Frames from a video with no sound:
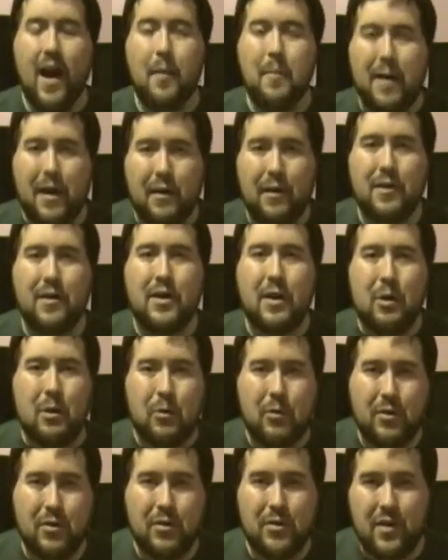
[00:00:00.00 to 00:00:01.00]
Apparently,
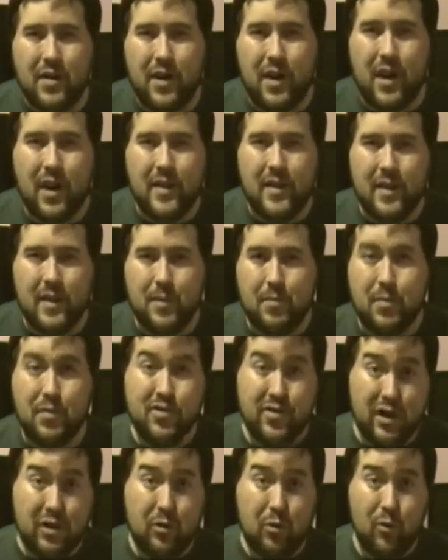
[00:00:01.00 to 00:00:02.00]
earlier in the day, the
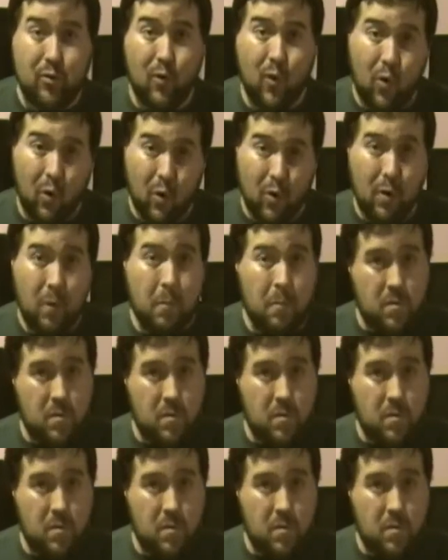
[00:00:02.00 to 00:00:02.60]
projector for